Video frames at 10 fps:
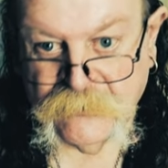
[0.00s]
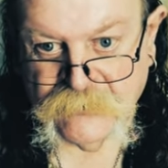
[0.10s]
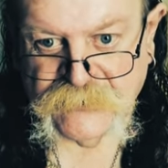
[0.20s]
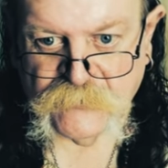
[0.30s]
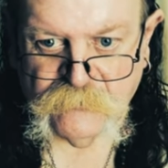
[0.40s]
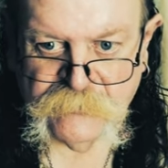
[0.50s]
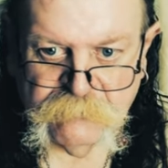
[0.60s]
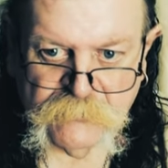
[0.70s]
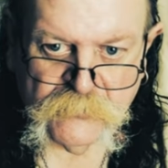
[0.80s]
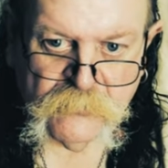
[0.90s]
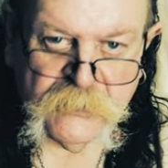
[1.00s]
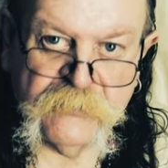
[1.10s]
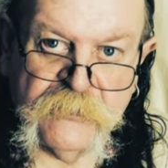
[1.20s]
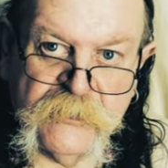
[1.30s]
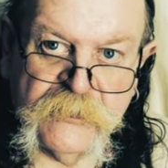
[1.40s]
Some people call
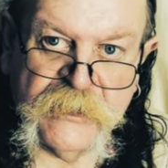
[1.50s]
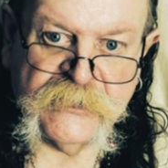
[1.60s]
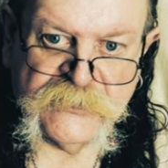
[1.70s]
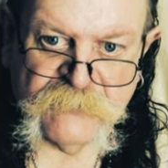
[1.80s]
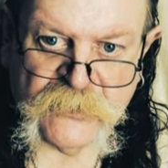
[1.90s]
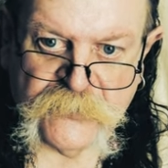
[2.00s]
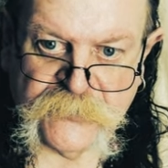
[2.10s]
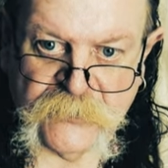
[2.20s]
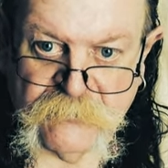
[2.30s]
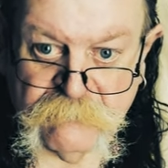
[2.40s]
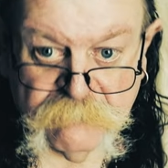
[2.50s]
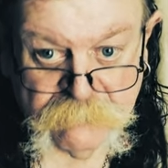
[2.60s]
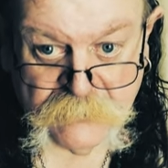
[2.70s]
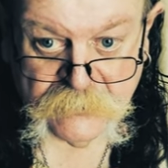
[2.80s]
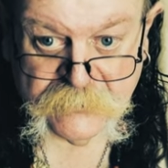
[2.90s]
it the Age of Arthur.
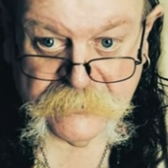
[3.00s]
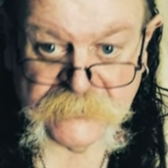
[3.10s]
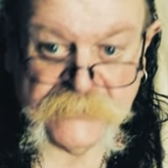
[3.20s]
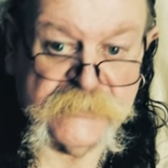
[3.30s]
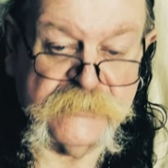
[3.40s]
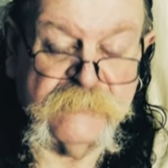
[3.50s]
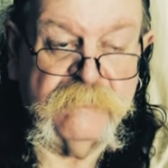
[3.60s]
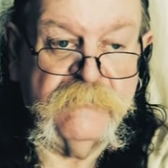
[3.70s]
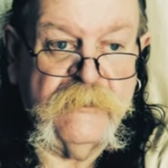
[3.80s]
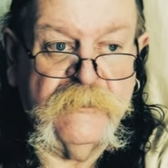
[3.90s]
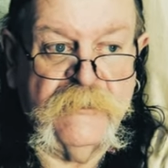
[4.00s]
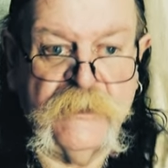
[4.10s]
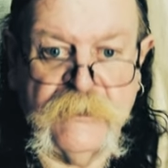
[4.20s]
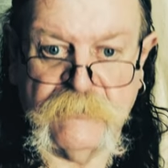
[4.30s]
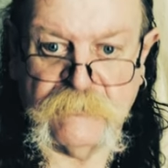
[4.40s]
Well, that's neither
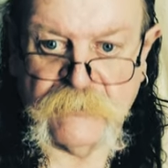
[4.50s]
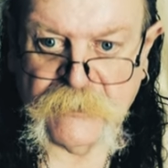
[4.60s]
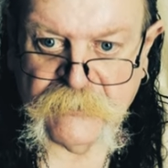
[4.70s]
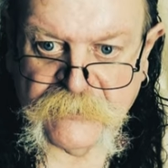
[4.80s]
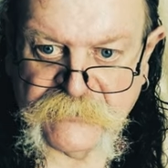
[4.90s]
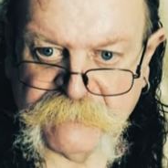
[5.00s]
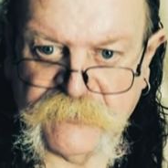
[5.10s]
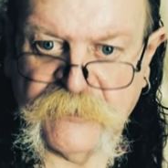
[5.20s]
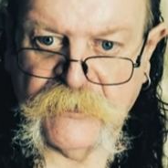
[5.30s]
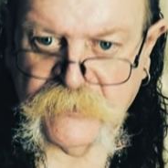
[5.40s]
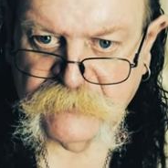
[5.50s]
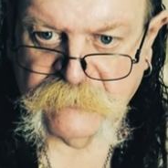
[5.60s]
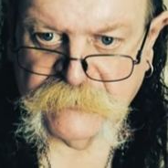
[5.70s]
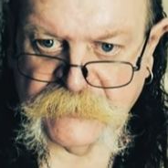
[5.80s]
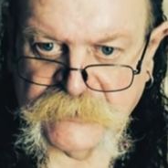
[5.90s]
here nor there. That's for
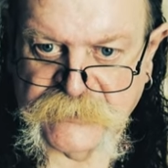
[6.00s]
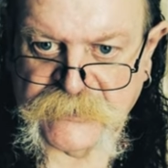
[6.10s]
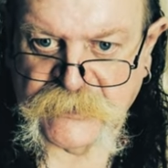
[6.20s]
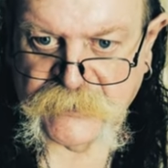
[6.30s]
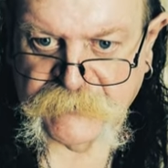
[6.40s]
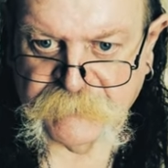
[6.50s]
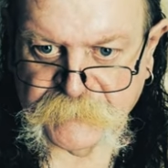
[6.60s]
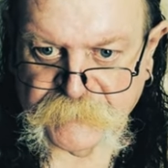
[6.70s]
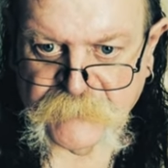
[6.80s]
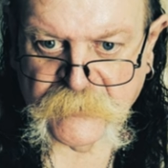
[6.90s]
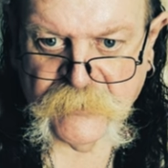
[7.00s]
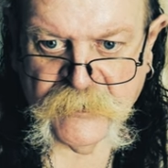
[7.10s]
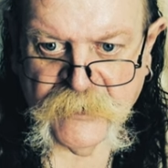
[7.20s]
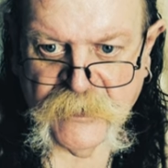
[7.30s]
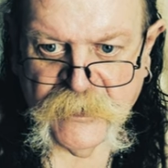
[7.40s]
you to decide.
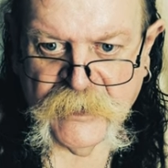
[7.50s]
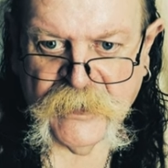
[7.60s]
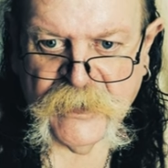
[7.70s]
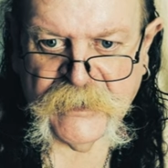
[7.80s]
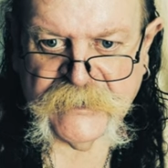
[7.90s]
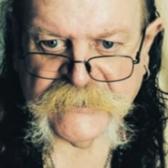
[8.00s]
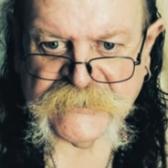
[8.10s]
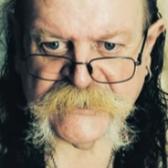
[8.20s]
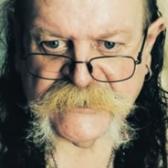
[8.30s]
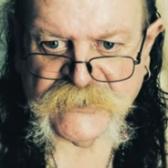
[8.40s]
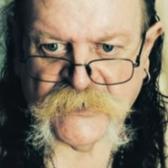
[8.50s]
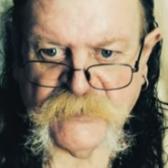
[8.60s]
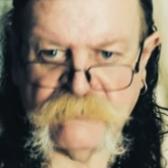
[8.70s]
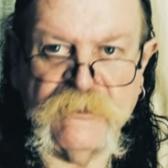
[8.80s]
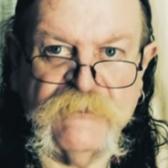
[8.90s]
It sits on
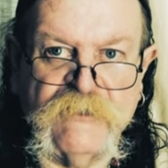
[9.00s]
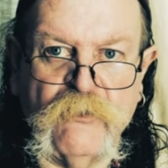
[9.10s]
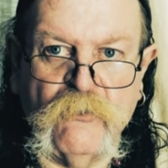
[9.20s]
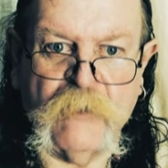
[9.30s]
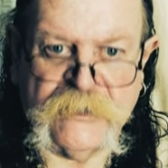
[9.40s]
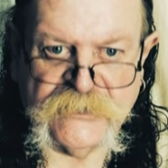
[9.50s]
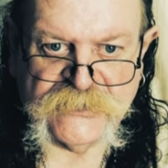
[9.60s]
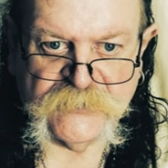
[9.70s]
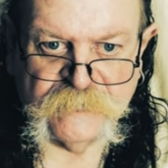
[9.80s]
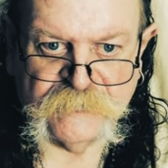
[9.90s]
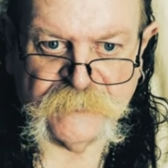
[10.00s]
the river Wensum.